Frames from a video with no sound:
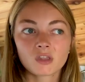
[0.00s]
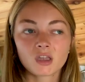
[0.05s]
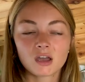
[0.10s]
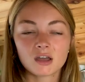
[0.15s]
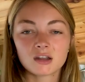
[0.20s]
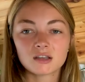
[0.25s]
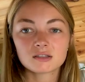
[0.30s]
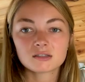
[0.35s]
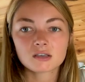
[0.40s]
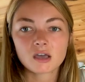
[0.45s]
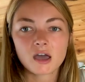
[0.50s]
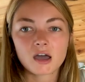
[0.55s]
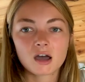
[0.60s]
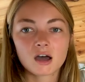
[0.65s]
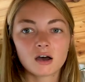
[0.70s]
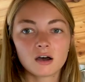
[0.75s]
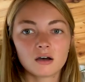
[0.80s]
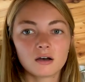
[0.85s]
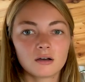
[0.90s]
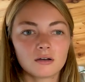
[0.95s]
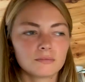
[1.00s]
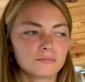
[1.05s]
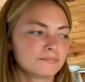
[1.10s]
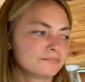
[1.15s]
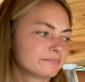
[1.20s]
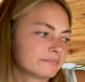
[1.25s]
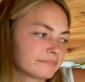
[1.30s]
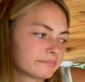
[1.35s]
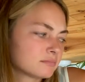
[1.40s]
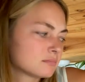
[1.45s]
And it's I
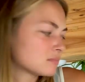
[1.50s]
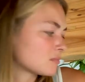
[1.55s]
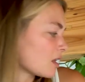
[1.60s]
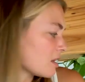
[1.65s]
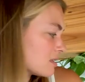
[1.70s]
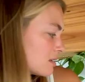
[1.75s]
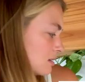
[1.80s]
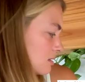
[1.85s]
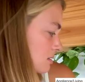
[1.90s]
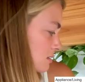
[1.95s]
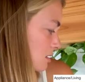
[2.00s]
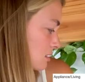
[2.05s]
think